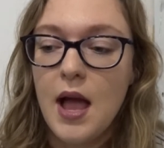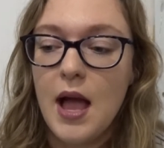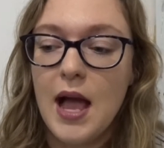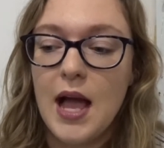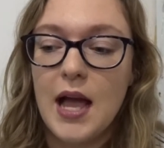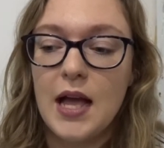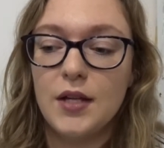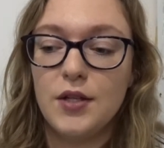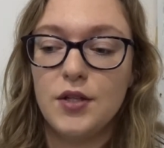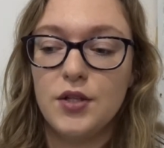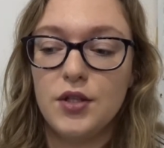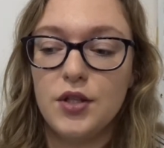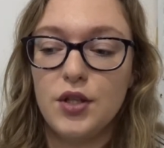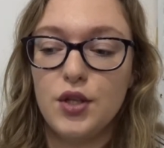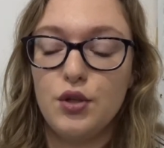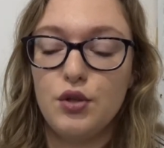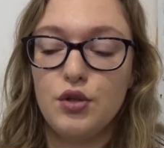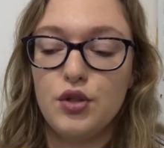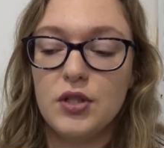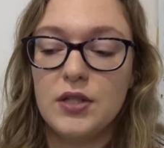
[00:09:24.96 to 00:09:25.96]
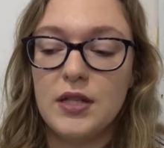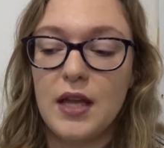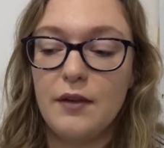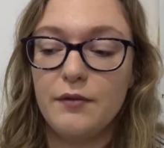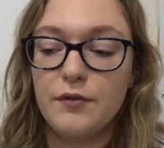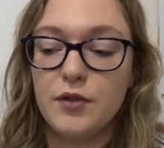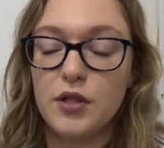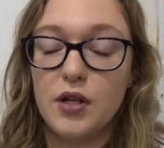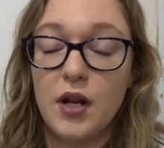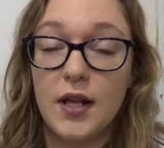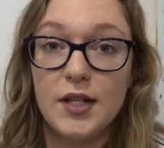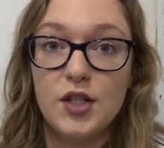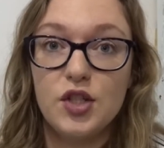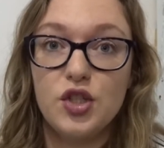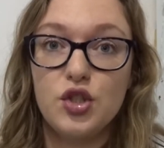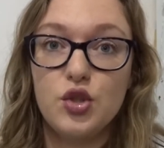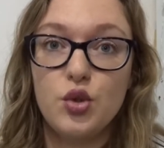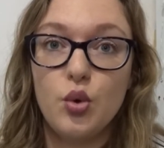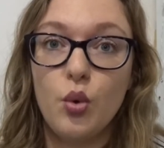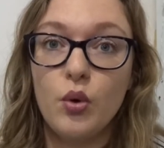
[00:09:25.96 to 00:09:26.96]
and you just have to like
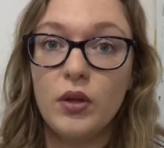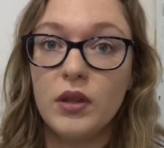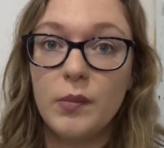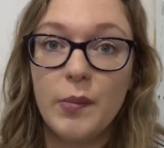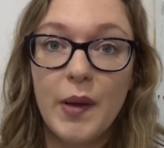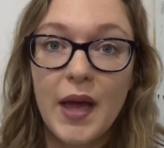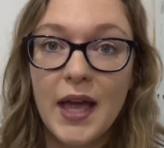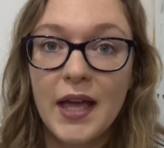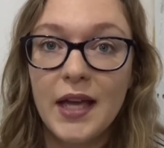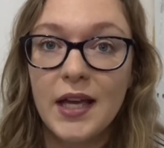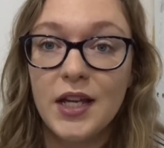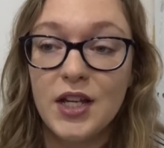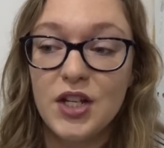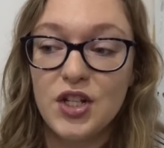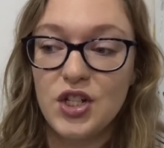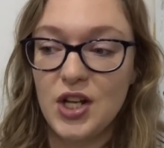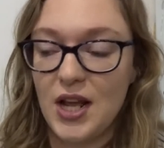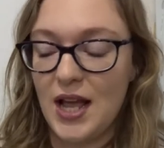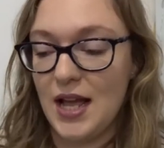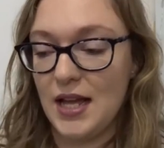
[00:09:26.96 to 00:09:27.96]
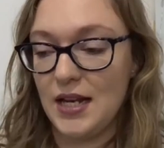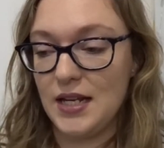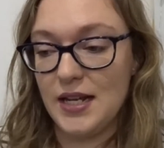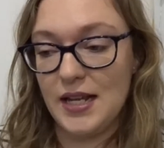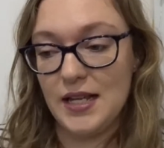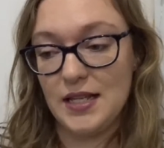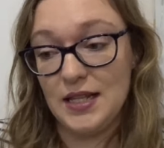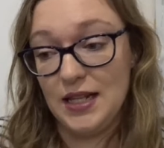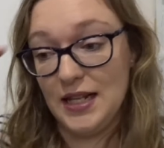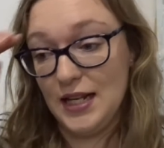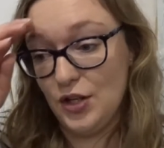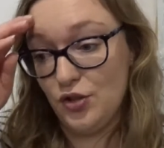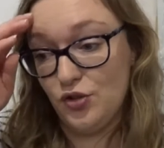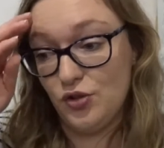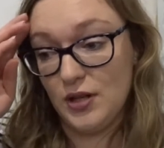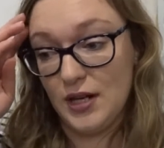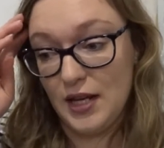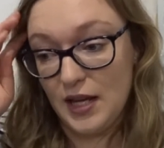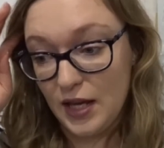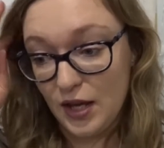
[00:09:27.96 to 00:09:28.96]
stalk the page, and it's
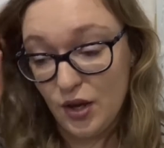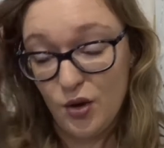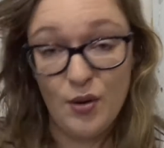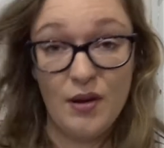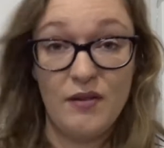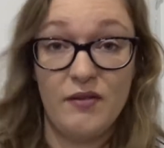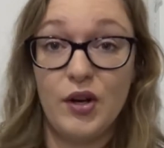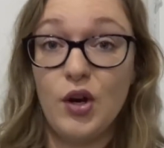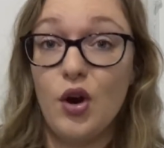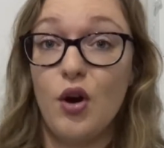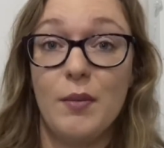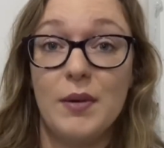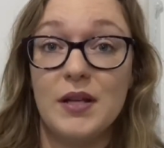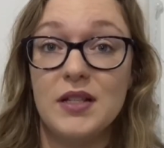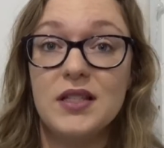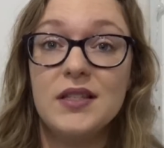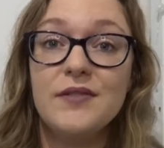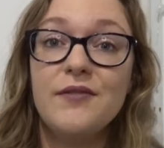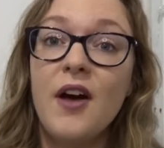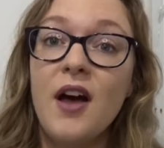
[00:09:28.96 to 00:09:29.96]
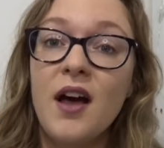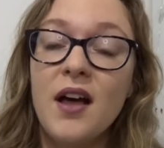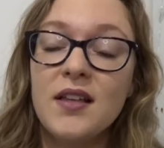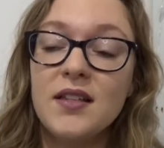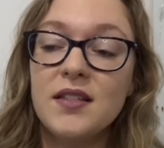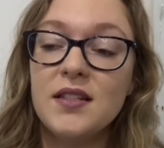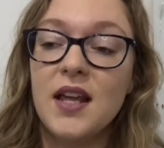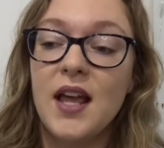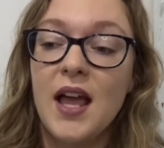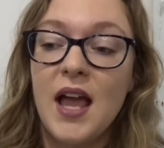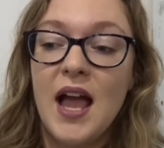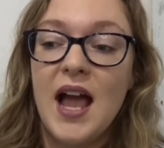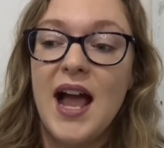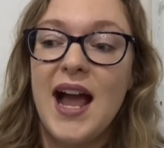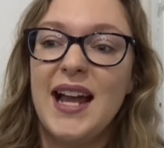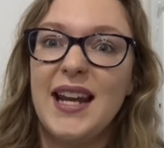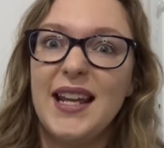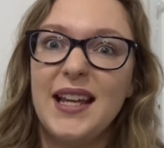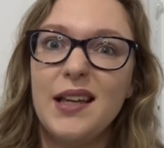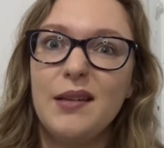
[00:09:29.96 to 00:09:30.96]
literally whoever comments first,
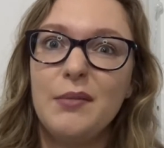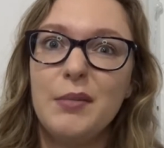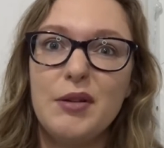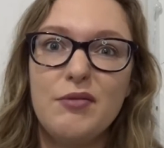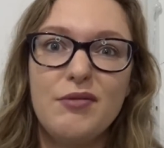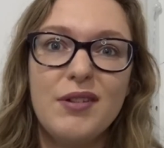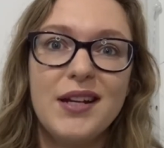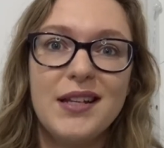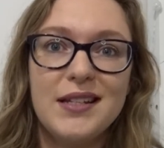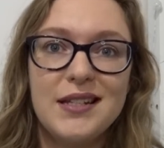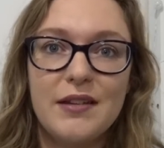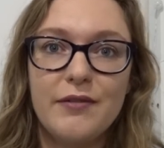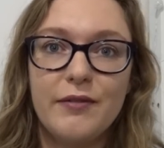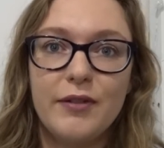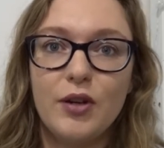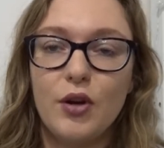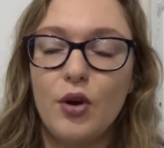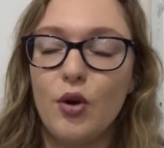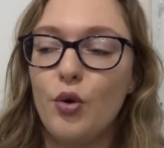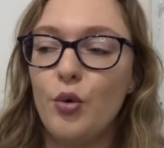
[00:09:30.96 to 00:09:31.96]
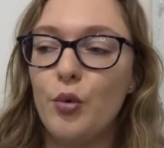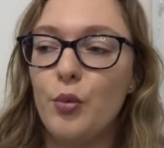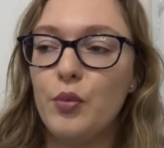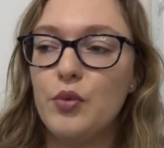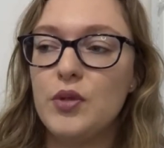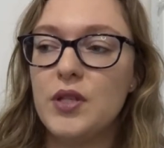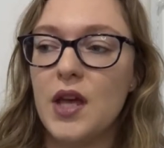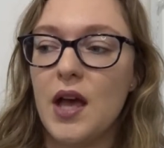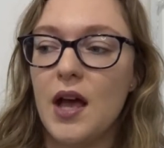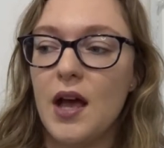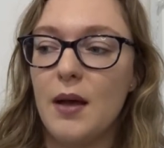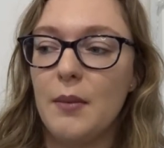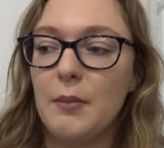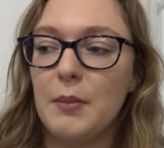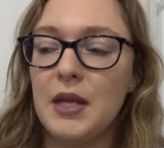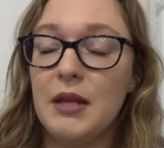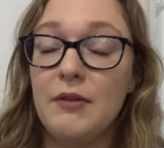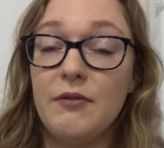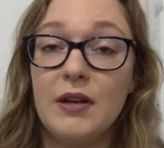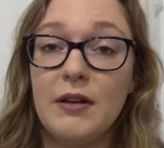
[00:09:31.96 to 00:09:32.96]
and it can be really difficult
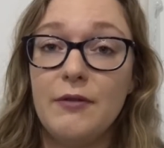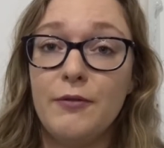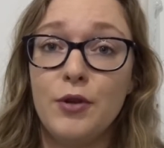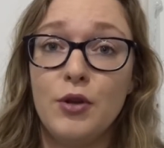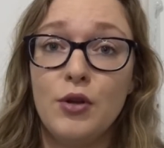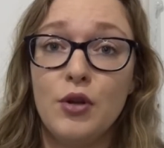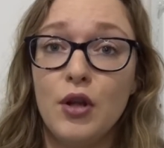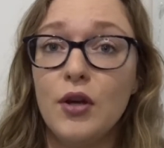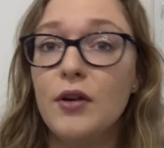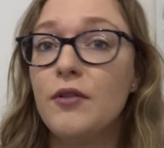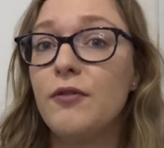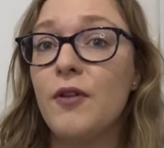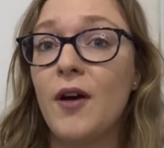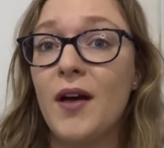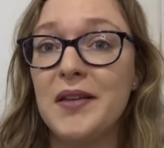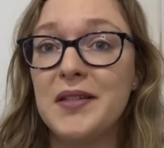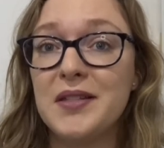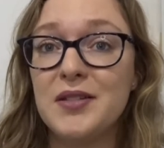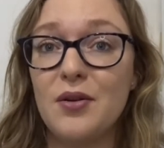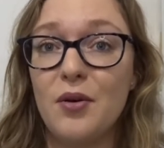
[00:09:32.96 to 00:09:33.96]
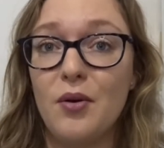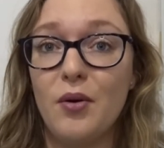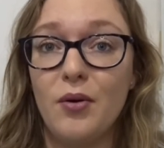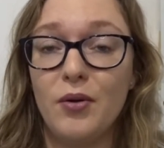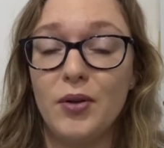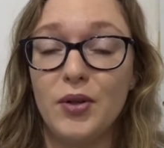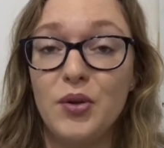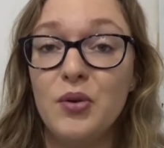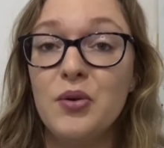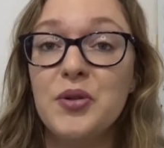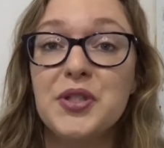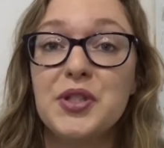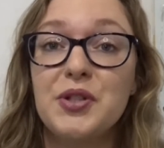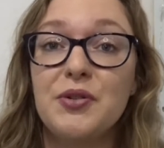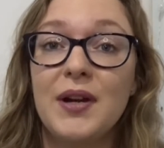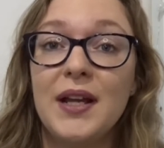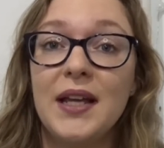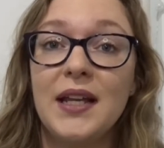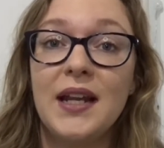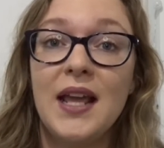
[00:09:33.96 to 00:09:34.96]
even if you look first on your
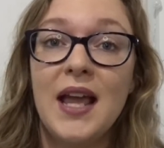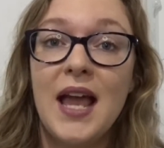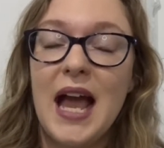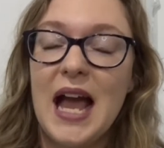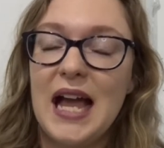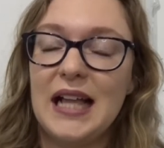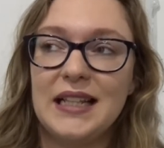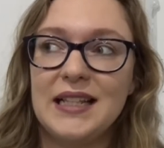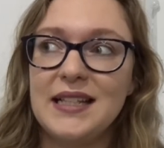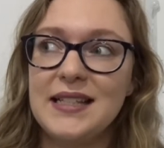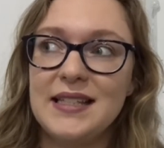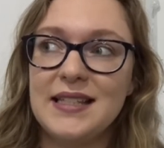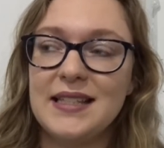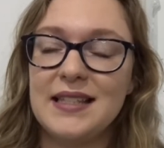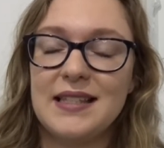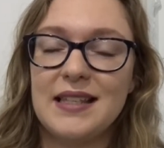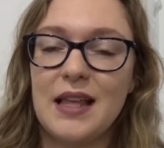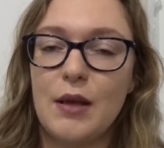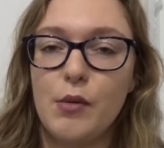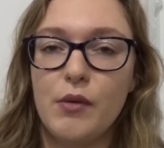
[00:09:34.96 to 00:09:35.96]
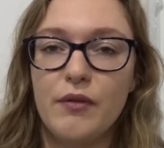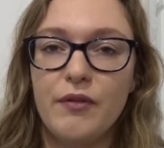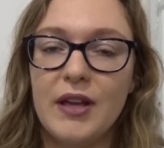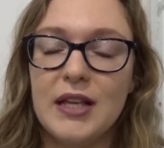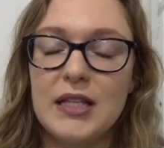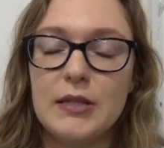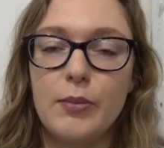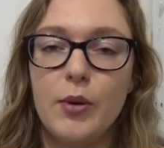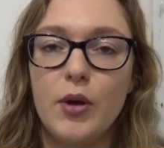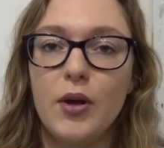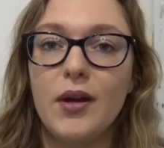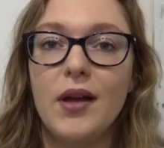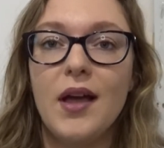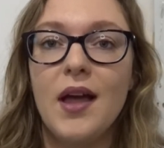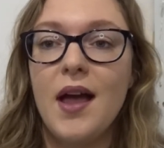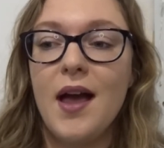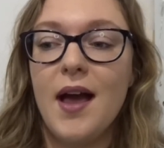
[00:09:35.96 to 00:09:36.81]
screen. And this is the same with Facebook.